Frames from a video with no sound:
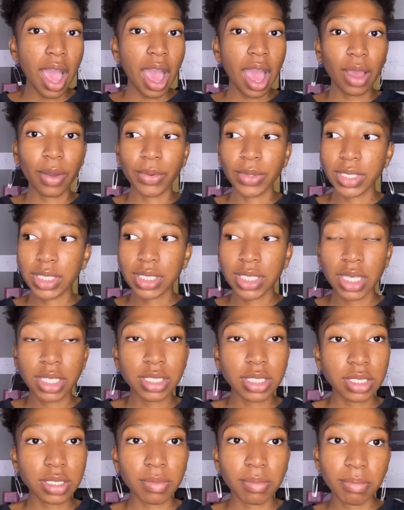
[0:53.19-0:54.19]
I was
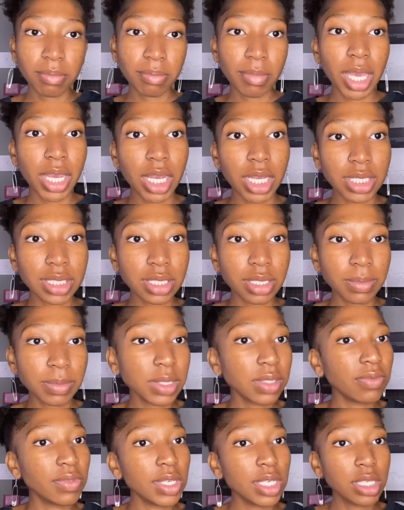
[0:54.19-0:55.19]
sent my
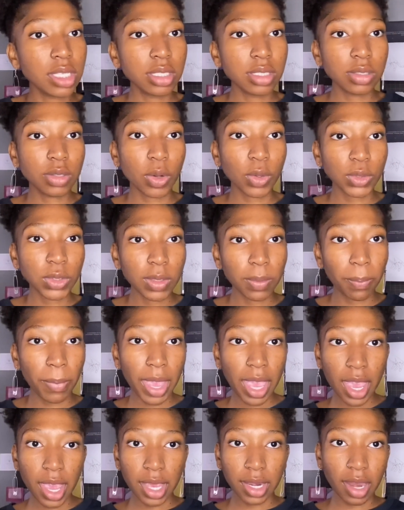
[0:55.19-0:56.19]
customs fees, told to
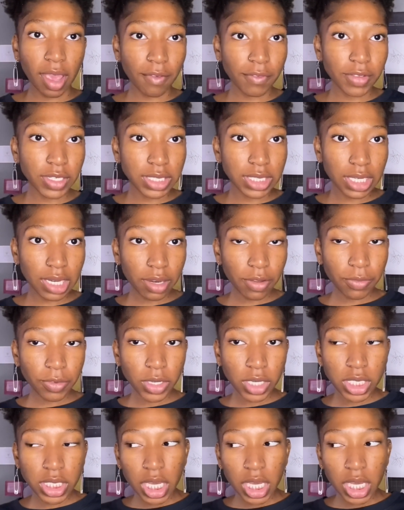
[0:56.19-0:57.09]
pay and have it delivered.